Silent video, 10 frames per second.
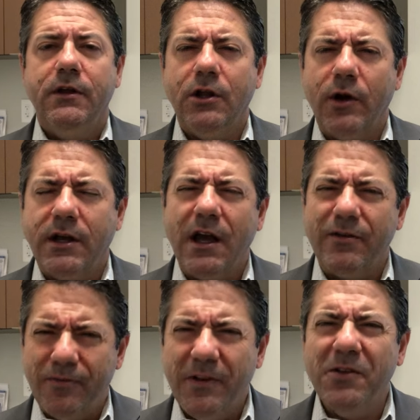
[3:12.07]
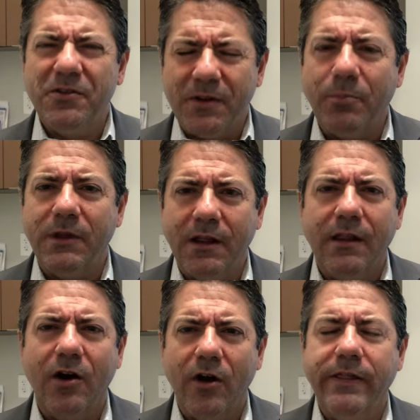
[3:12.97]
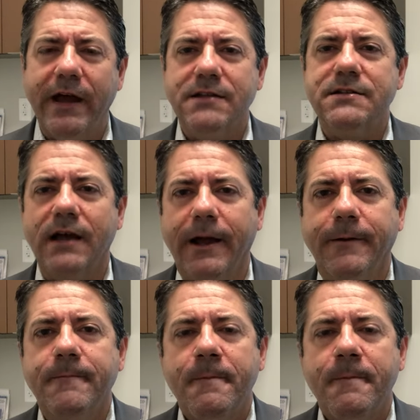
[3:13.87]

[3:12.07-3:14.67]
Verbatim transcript: you know, I kind of feel something there on that side.